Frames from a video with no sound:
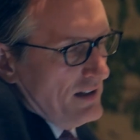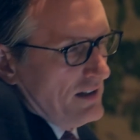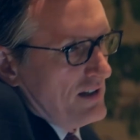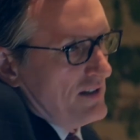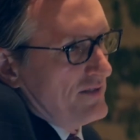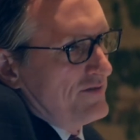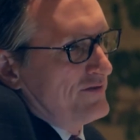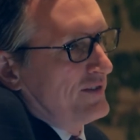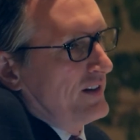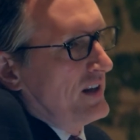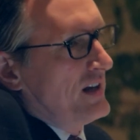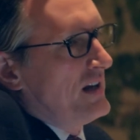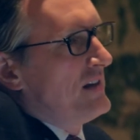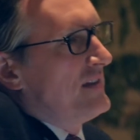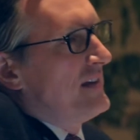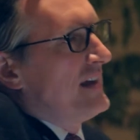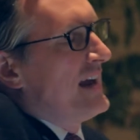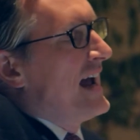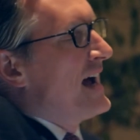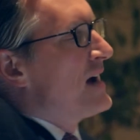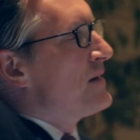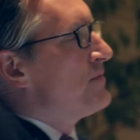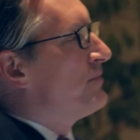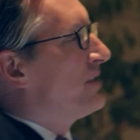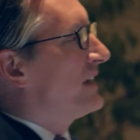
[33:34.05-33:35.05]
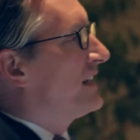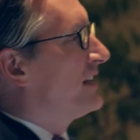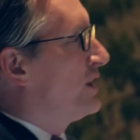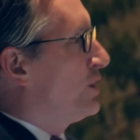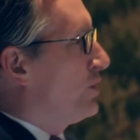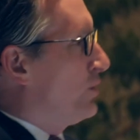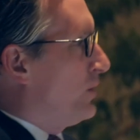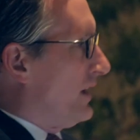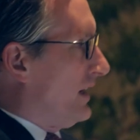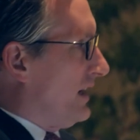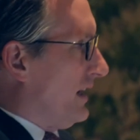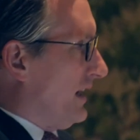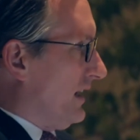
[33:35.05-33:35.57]
to flee the
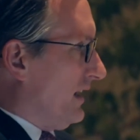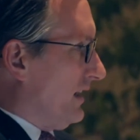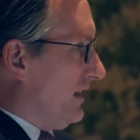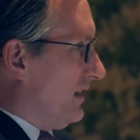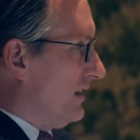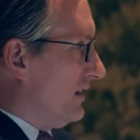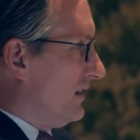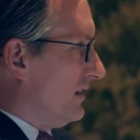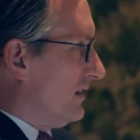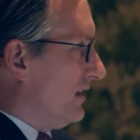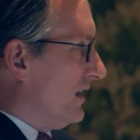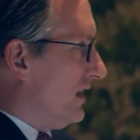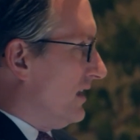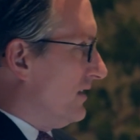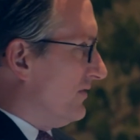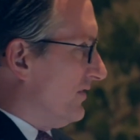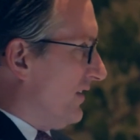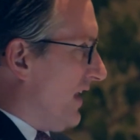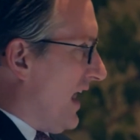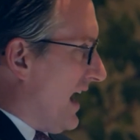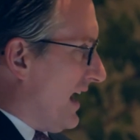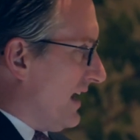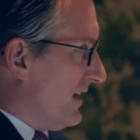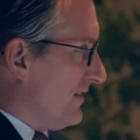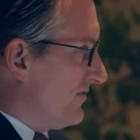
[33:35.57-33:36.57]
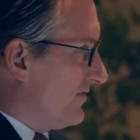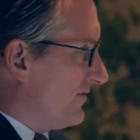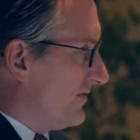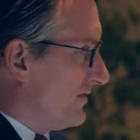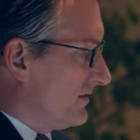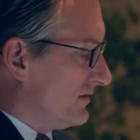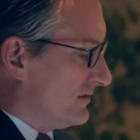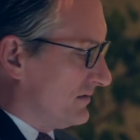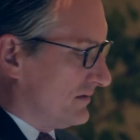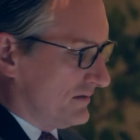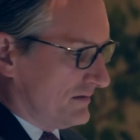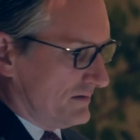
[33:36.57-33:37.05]
ambiguity of life,